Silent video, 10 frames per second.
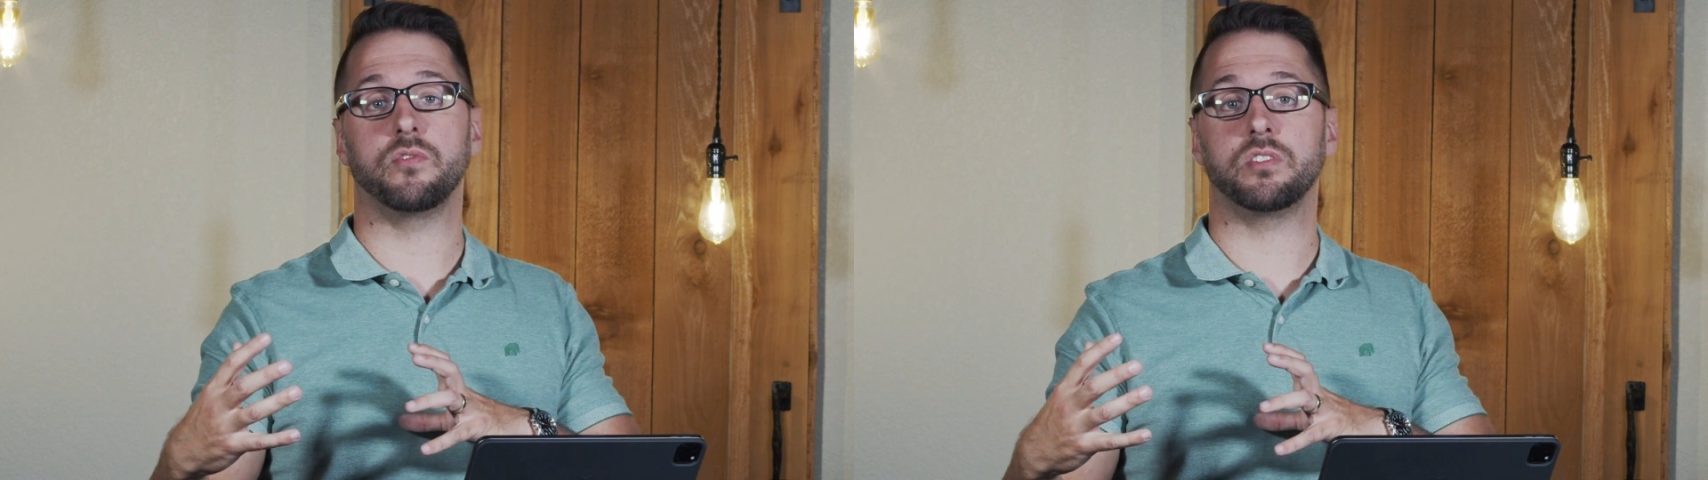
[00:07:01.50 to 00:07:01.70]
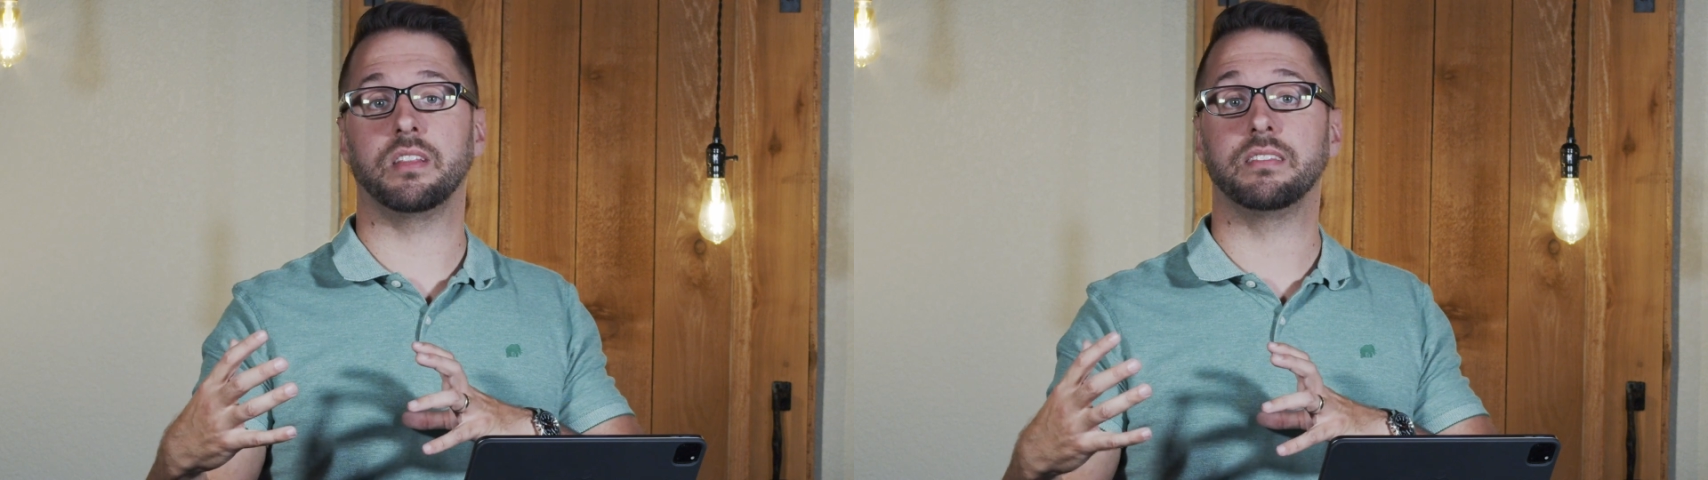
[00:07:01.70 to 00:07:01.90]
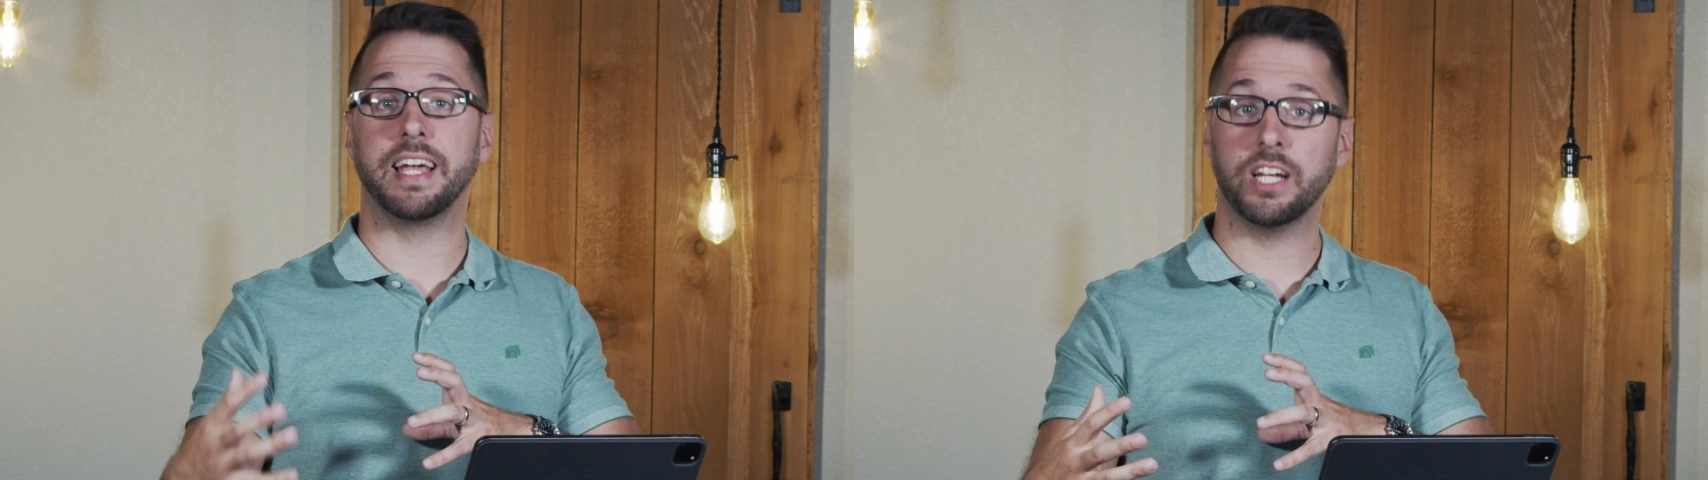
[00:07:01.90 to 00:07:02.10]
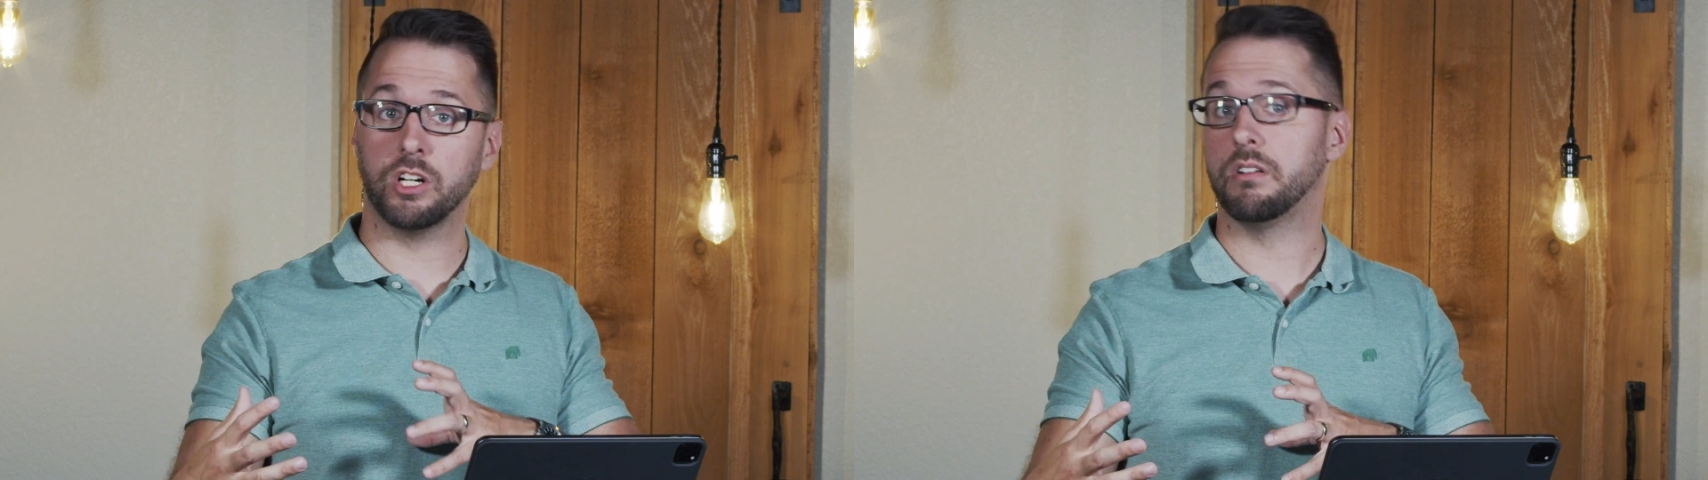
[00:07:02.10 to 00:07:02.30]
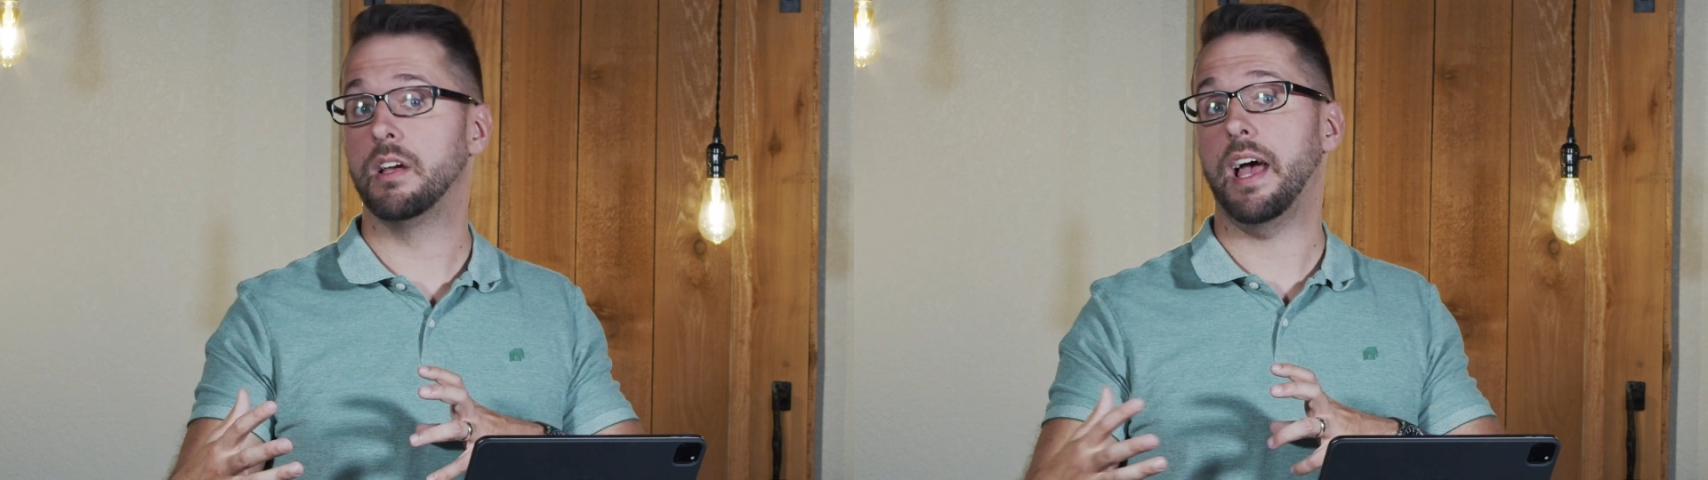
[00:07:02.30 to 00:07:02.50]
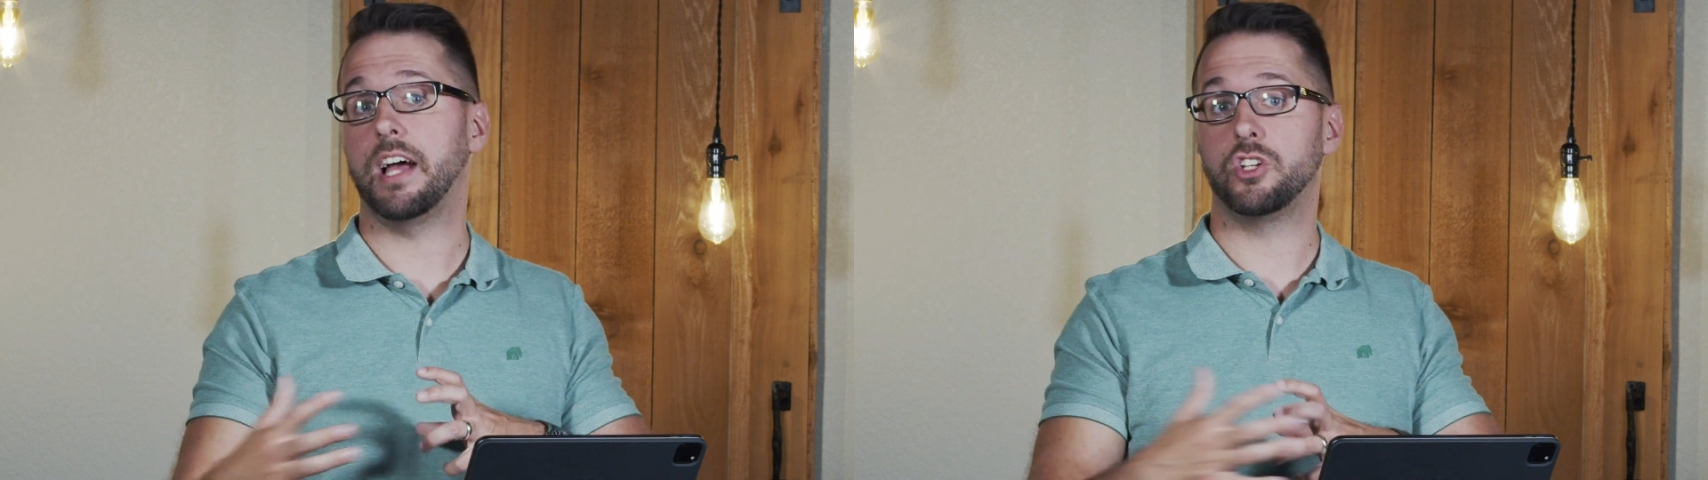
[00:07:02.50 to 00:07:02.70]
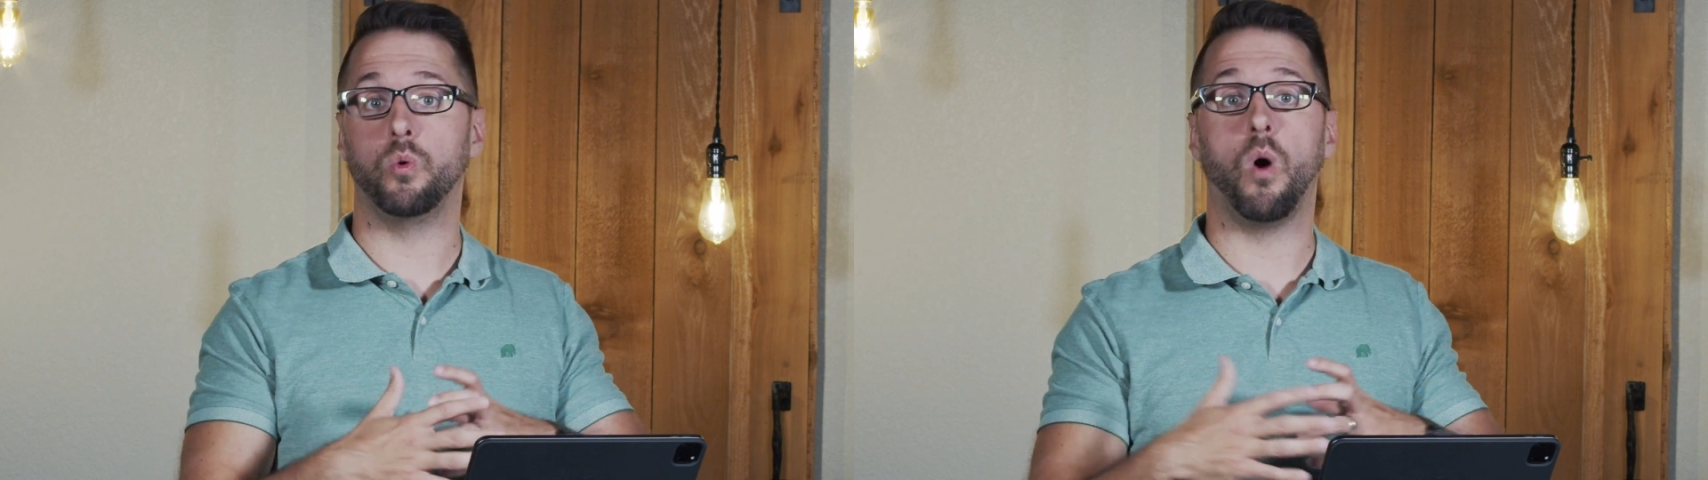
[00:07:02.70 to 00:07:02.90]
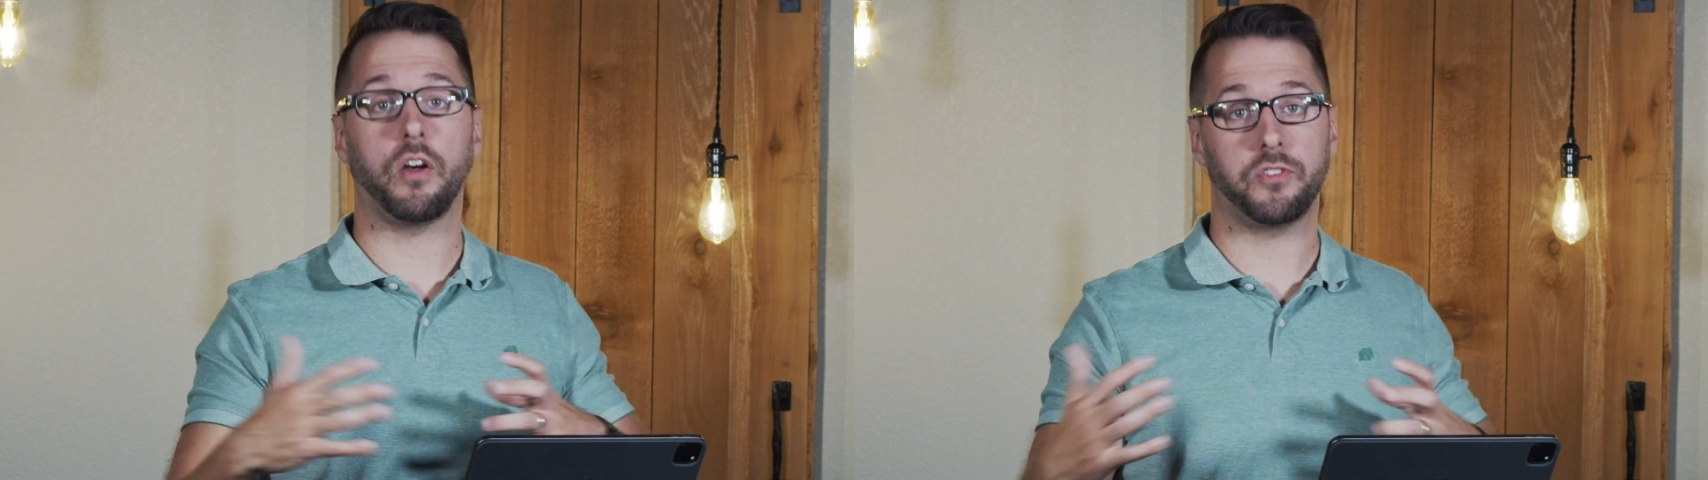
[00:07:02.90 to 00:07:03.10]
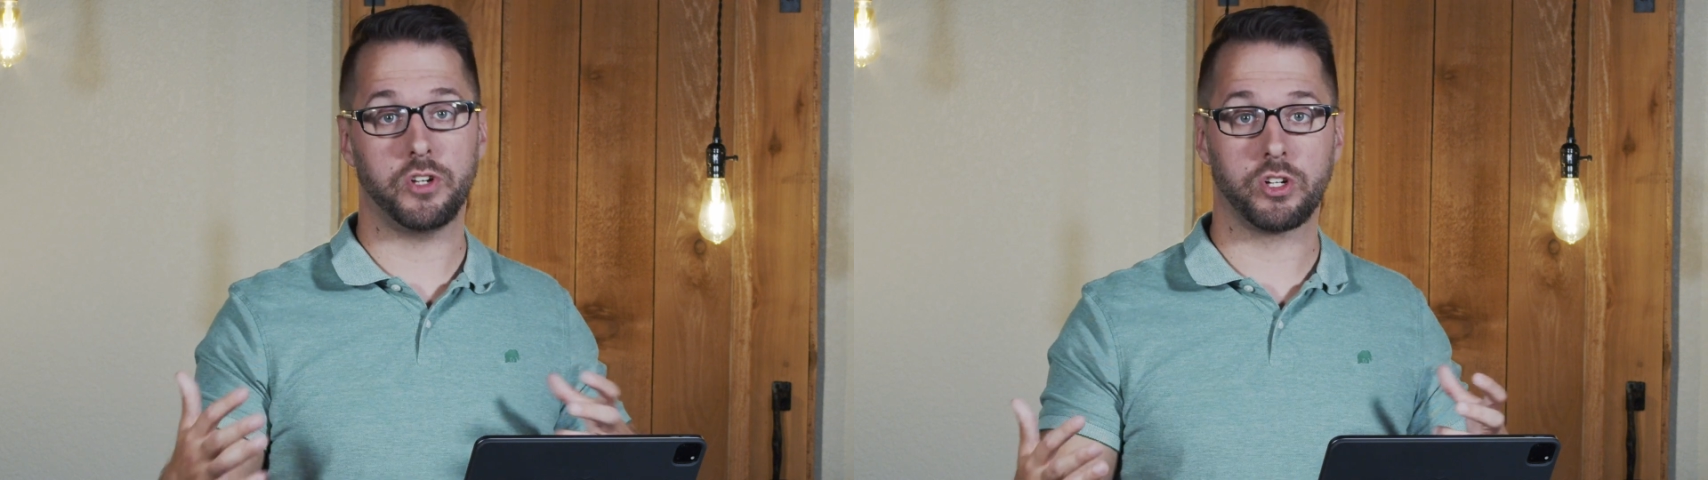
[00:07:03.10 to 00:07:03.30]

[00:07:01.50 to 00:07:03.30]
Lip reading: of sin later as you walk through